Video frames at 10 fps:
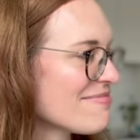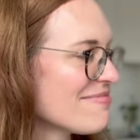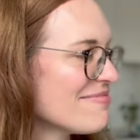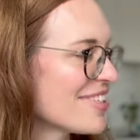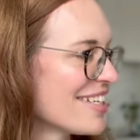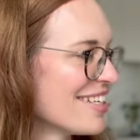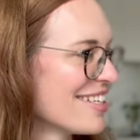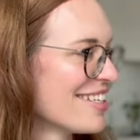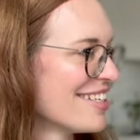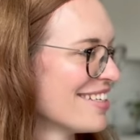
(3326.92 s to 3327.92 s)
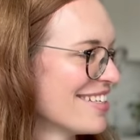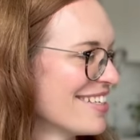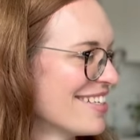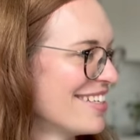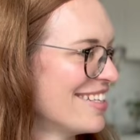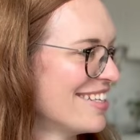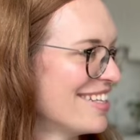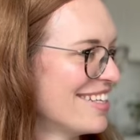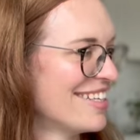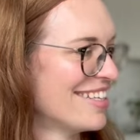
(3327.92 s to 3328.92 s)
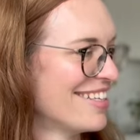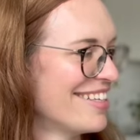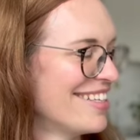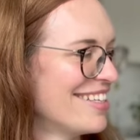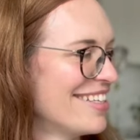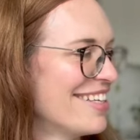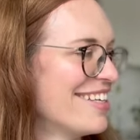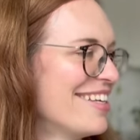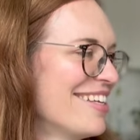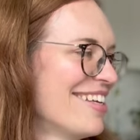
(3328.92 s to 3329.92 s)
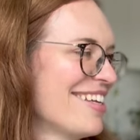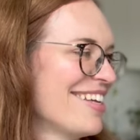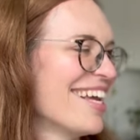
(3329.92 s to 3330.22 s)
No words are spoken by the person on screen.